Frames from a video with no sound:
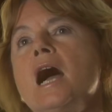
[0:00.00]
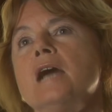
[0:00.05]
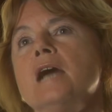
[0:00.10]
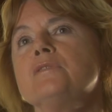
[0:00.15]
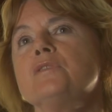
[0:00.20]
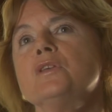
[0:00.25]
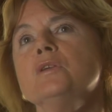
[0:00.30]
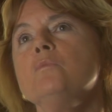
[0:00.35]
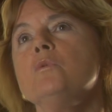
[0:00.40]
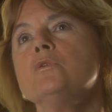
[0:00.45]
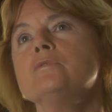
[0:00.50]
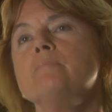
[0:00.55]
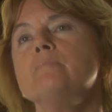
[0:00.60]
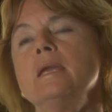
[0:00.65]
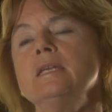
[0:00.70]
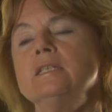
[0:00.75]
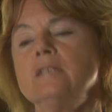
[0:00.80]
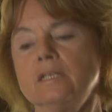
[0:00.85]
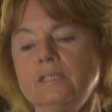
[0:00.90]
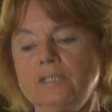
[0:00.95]
I think what
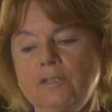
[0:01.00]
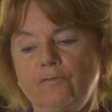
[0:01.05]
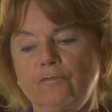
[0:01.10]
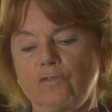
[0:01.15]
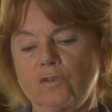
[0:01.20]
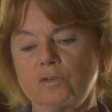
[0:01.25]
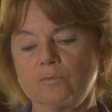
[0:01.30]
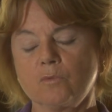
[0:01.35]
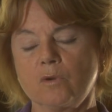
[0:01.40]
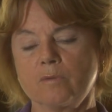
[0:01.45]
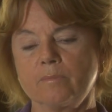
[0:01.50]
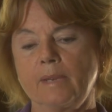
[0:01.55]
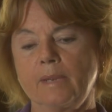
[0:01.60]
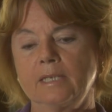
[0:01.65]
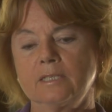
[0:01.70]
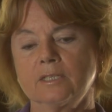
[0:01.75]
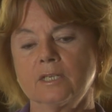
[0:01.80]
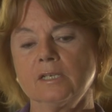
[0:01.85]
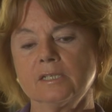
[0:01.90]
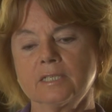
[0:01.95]
made her different, what
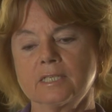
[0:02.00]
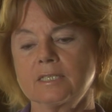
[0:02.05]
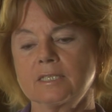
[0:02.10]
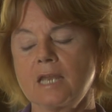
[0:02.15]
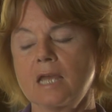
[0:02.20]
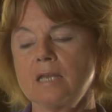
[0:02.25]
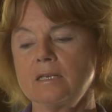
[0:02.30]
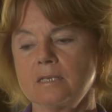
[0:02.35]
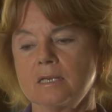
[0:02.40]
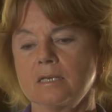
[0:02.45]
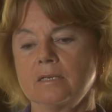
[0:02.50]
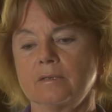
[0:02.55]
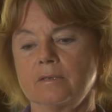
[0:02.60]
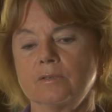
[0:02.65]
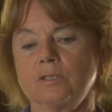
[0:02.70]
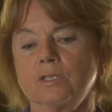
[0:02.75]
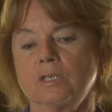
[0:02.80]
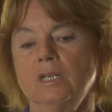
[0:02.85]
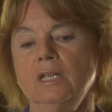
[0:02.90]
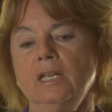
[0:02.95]
makes her stand
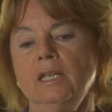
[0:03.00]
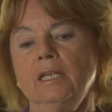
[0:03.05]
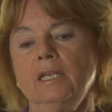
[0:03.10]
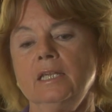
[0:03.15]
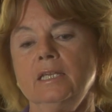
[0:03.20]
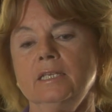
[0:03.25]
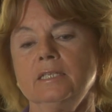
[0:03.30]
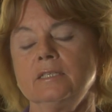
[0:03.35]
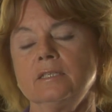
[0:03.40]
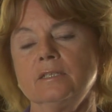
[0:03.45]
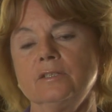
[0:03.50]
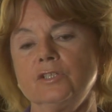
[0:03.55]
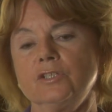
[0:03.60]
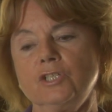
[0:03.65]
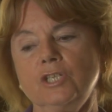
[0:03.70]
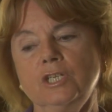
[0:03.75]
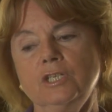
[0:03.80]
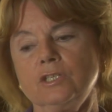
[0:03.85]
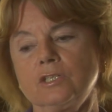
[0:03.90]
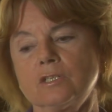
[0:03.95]
out, is that
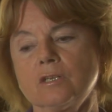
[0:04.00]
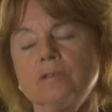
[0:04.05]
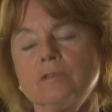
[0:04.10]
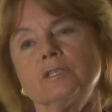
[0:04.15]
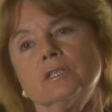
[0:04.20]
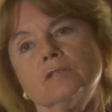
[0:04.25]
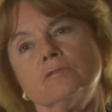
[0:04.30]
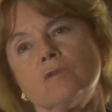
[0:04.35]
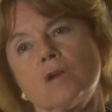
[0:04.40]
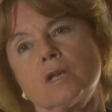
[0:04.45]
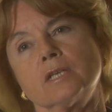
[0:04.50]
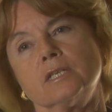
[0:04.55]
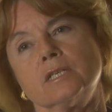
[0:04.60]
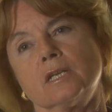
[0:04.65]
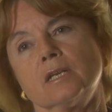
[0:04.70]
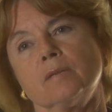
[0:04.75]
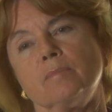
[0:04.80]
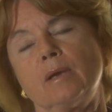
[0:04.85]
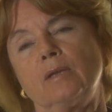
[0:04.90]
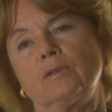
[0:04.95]
she started
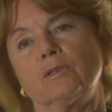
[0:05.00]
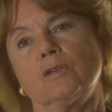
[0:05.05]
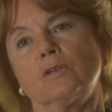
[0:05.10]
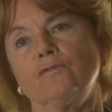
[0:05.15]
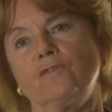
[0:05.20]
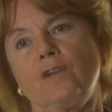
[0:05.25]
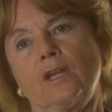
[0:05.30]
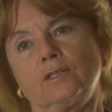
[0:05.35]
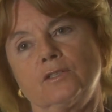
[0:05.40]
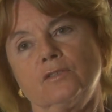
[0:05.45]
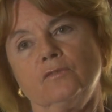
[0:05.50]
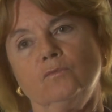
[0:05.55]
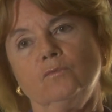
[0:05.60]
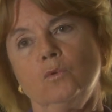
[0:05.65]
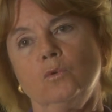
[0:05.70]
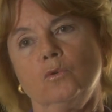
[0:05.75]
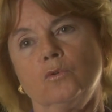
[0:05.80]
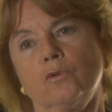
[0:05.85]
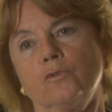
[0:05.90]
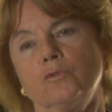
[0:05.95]
writing about the effects of
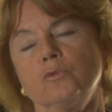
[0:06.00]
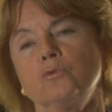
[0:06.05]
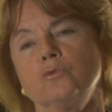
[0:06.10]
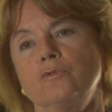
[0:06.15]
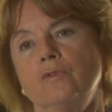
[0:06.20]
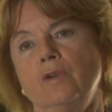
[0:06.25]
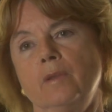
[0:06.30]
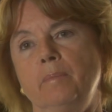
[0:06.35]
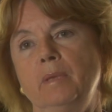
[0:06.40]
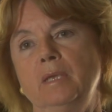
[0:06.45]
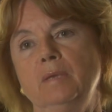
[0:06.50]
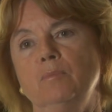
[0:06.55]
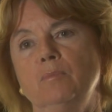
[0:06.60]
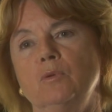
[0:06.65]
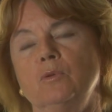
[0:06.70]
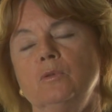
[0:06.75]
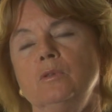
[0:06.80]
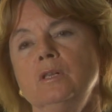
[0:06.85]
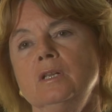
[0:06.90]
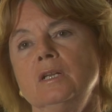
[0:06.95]
war on ordinary
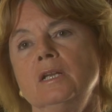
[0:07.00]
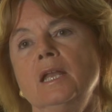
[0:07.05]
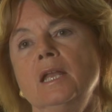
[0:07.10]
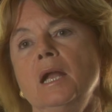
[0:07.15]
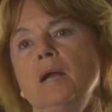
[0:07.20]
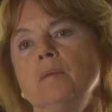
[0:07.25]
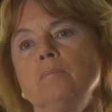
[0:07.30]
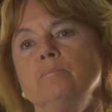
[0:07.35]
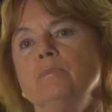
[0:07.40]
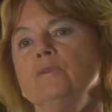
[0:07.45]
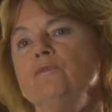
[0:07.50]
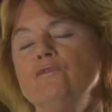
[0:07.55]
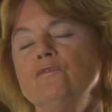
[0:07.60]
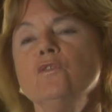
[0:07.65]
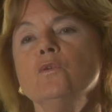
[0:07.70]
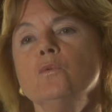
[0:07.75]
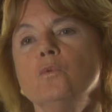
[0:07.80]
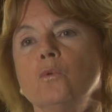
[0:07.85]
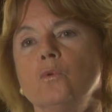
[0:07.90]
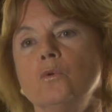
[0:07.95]
people
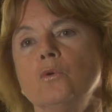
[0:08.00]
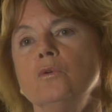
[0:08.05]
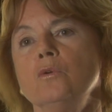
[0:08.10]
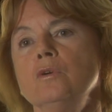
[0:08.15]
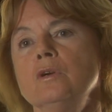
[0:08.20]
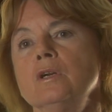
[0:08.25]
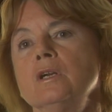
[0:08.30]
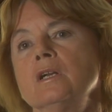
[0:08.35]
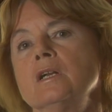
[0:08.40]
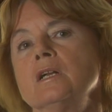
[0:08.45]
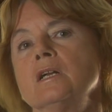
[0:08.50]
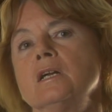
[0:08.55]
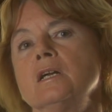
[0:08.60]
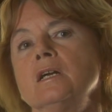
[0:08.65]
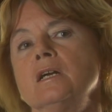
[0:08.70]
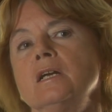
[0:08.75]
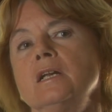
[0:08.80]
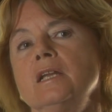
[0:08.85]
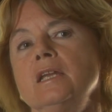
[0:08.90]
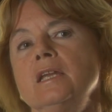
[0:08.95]
before
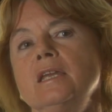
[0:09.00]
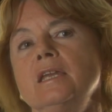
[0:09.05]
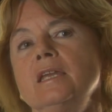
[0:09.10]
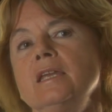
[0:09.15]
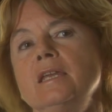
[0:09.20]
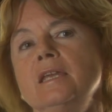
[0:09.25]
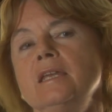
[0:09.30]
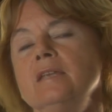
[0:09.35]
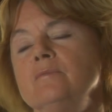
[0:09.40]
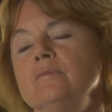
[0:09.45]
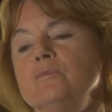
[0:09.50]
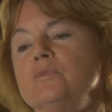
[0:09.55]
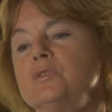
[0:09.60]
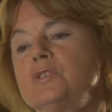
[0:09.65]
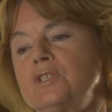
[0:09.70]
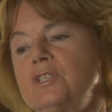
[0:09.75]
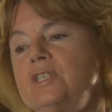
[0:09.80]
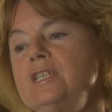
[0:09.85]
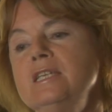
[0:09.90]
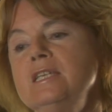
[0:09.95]
it was
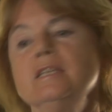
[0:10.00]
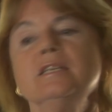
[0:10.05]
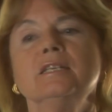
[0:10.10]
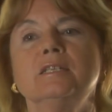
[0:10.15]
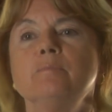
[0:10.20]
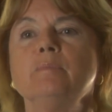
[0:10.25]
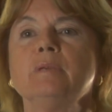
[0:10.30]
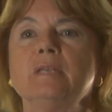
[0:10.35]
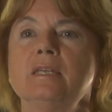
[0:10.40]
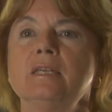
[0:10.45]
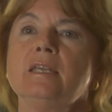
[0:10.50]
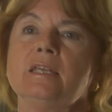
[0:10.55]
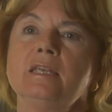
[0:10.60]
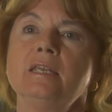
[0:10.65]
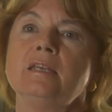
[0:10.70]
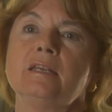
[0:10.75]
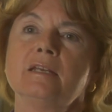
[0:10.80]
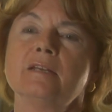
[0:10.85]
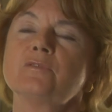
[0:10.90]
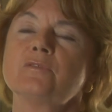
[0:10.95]
seen to
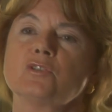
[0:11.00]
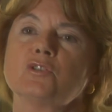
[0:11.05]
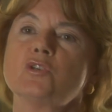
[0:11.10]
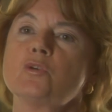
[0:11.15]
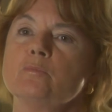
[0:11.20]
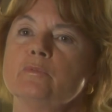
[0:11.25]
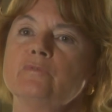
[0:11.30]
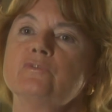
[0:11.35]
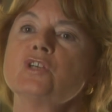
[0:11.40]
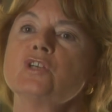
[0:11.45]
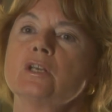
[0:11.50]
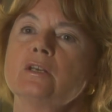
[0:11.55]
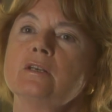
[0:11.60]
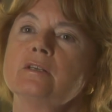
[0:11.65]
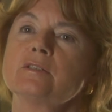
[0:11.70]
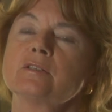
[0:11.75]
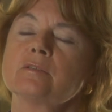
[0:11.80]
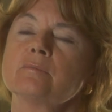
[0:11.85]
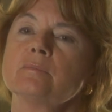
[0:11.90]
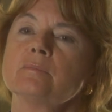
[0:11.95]
be the job of
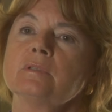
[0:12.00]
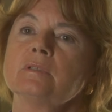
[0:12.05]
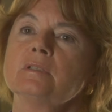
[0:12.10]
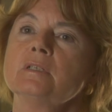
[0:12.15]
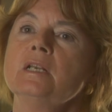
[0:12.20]
journalism.